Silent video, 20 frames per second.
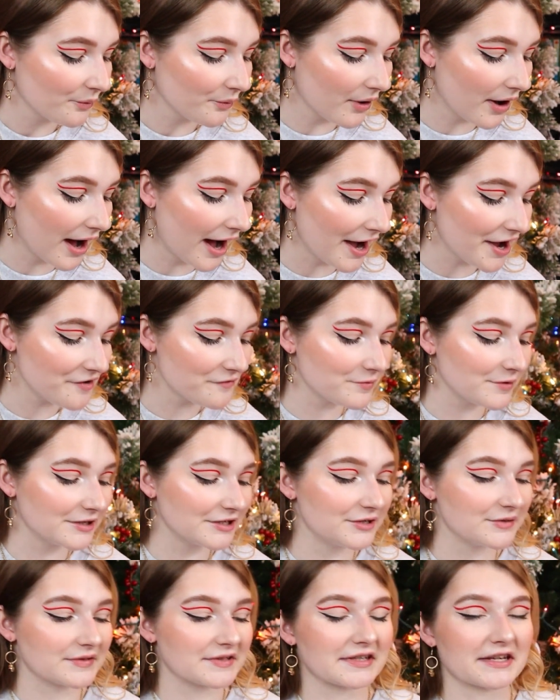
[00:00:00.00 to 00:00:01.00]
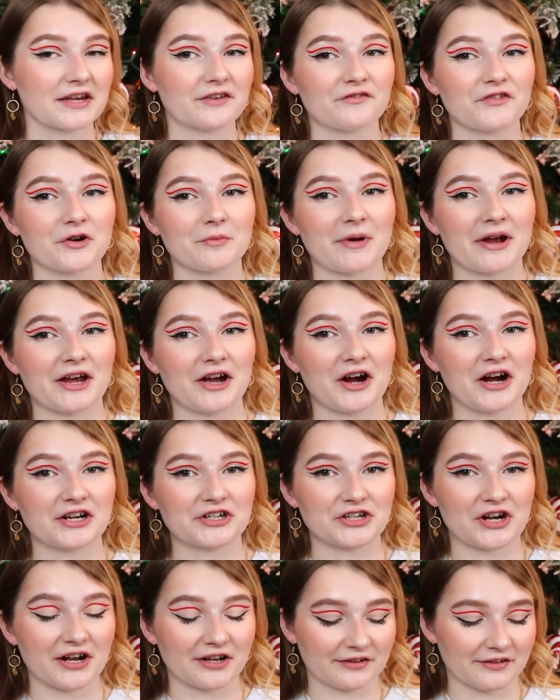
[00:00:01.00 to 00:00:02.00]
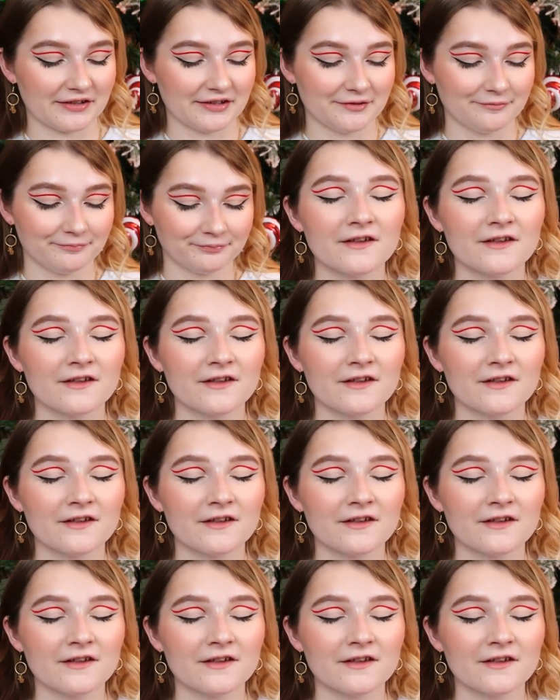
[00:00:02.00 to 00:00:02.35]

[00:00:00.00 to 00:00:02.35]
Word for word: Well, I've been using it for my hot chocolate.